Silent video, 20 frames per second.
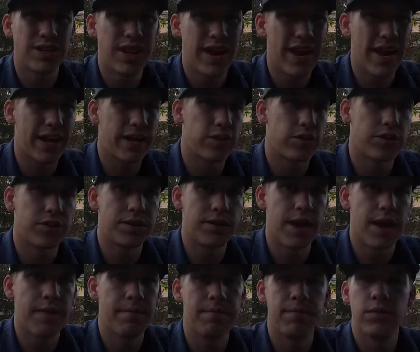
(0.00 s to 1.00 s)
that extra
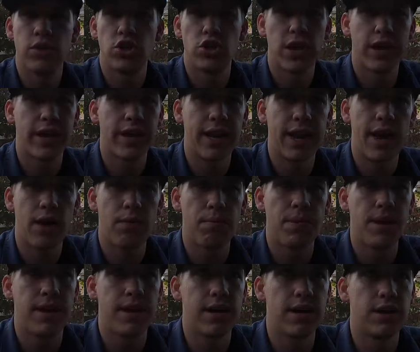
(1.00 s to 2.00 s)
step. Check it out,
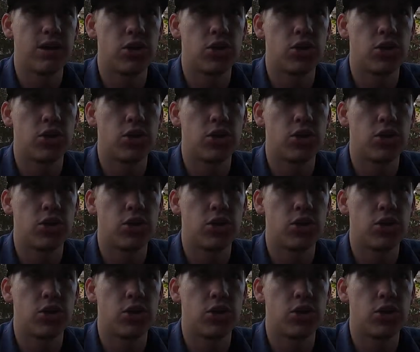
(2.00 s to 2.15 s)
because